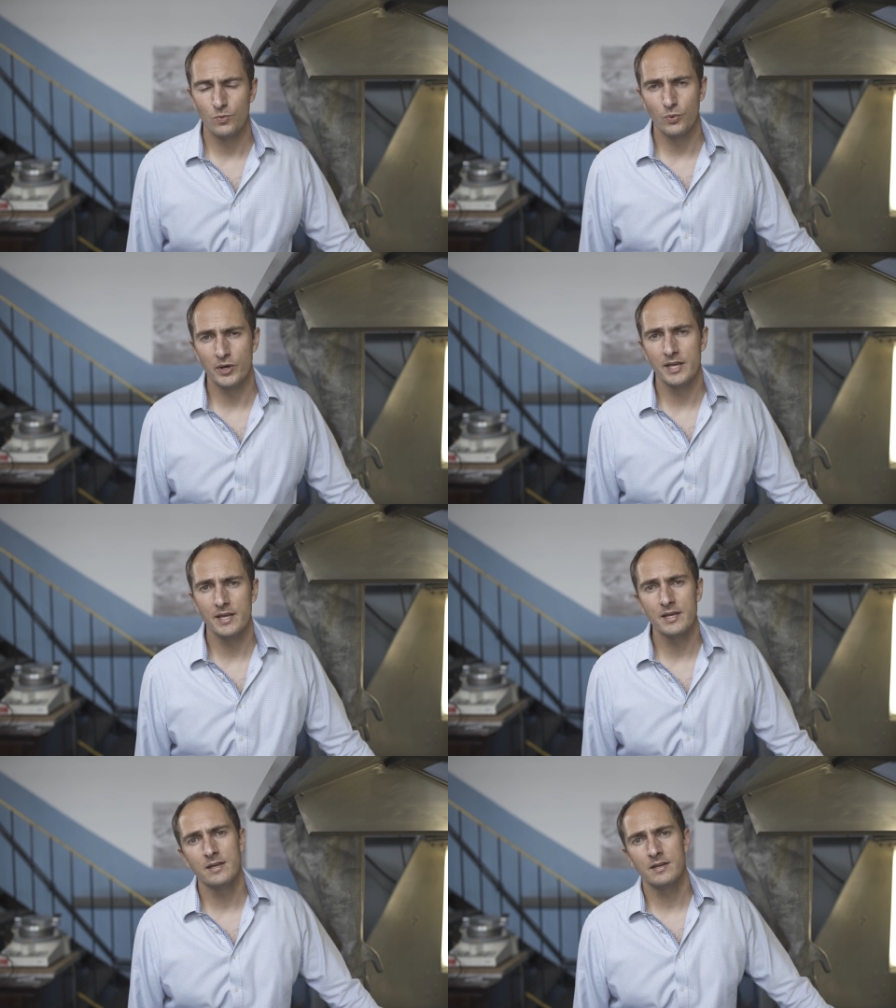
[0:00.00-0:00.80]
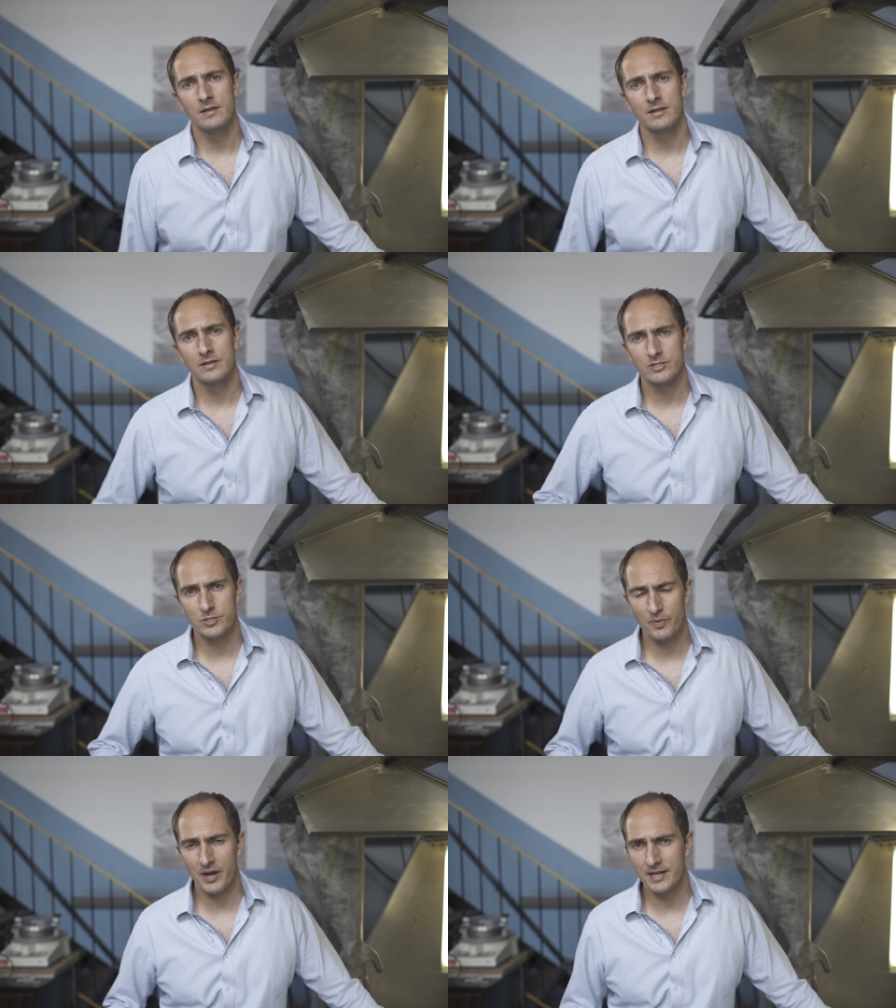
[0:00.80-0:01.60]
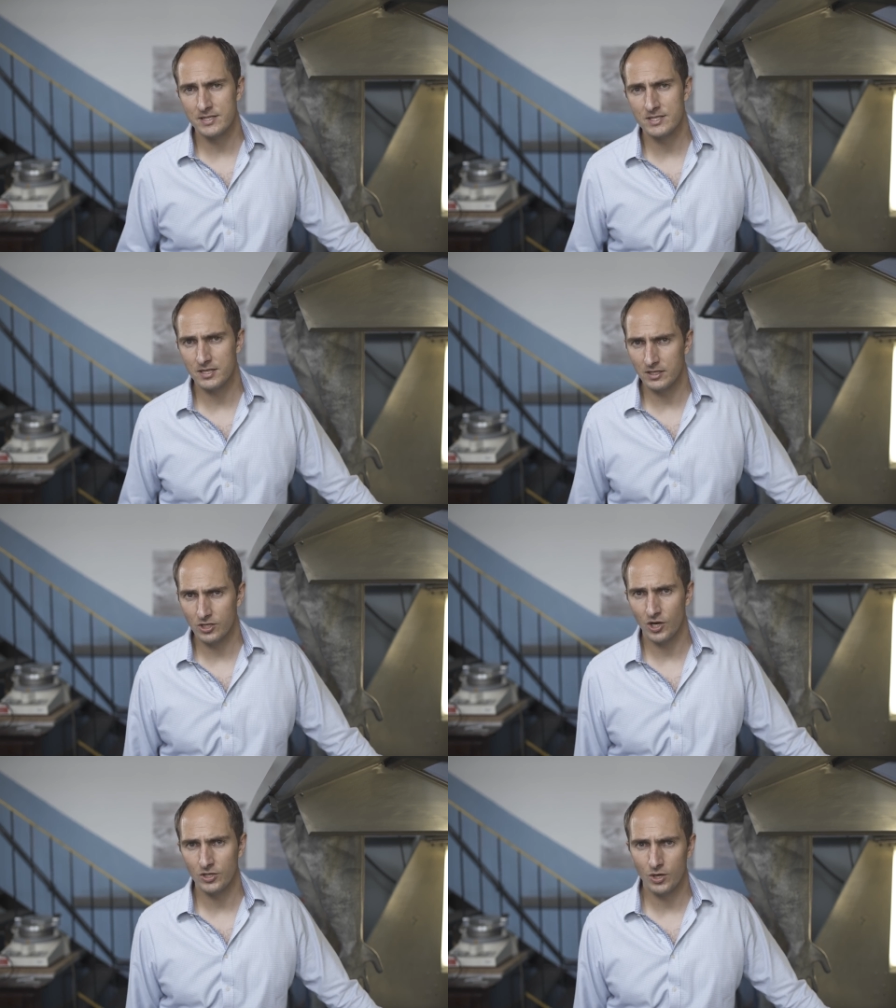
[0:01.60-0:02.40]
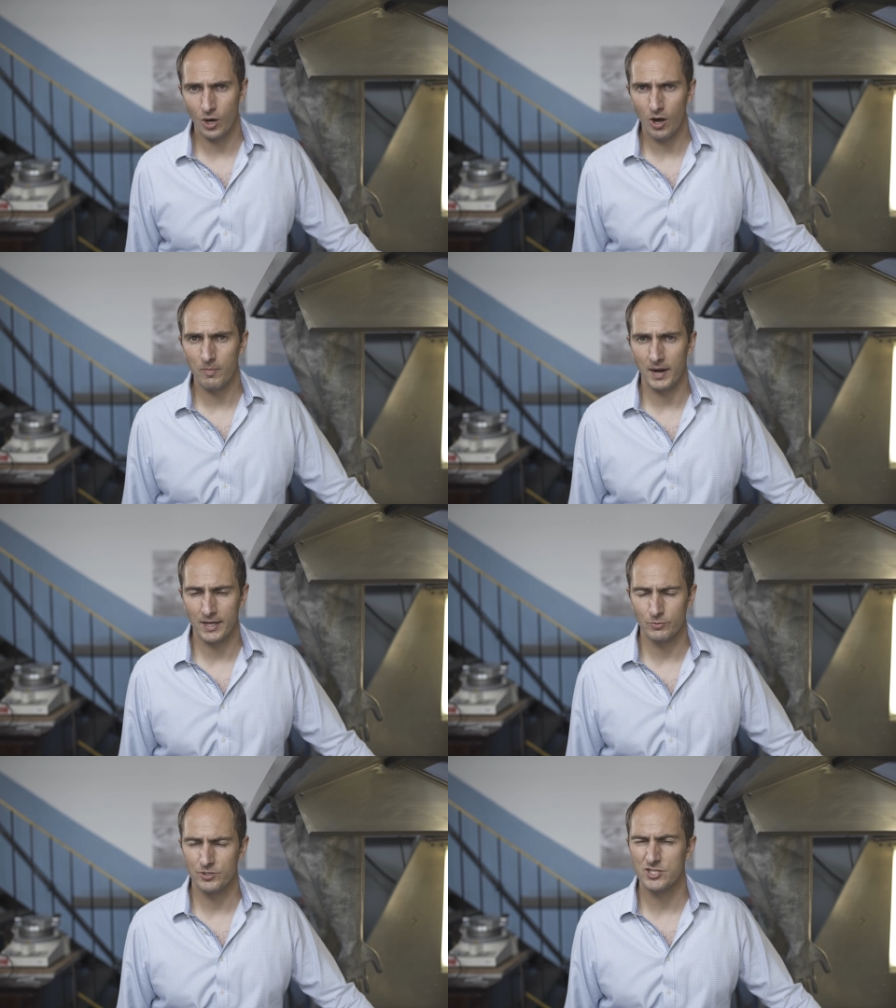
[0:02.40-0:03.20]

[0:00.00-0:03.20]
we sprayed silicon carbide,